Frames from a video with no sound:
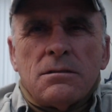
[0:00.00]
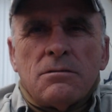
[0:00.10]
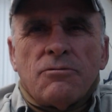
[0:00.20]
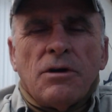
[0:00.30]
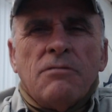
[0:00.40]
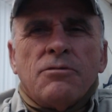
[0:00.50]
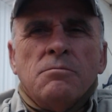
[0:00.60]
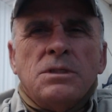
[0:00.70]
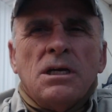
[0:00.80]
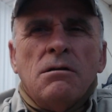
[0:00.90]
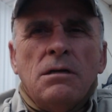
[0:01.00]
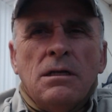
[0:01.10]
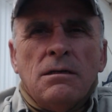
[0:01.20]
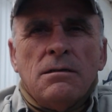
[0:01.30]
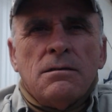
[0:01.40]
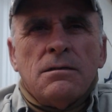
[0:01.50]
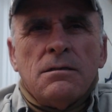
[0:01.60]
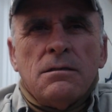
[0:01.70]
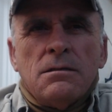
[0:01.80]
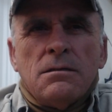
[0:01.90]
free from tyranny,
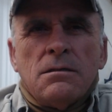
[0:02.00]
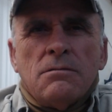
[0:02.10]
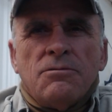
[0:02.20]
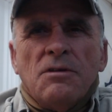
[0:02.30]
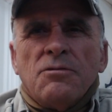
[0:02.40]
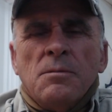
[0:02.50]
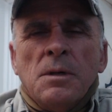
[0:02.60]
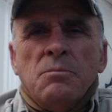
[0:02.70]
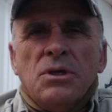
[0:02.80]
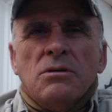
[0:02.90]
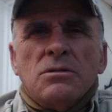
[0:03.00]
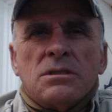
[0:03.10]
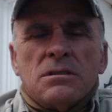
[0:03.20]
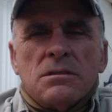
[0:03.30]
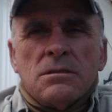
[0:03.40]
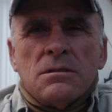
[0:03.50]
free from abuse.